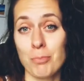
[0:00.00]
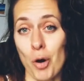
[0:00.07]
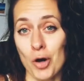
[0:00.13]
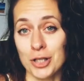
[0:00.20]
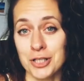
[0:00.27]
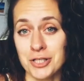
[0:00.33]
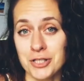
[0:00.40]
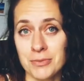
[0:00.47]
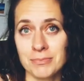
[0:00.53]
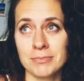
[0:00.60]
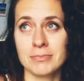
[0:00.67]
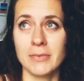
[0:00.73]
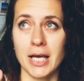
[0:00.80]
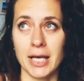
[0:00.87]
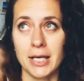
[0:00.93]
polish,
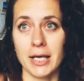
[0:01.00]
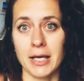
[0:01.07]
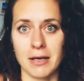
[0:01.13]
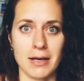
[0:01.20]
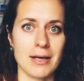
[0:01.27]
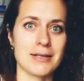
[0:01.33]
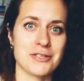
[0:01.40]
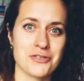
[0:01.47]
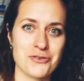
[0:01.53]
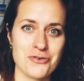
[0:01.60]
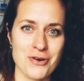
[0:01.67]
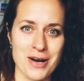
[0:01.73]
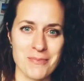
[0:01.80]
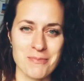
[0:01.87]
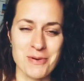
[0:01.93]
aka
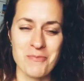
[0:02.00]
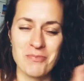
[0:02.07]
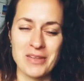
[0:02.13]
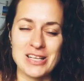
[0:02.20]
scrub.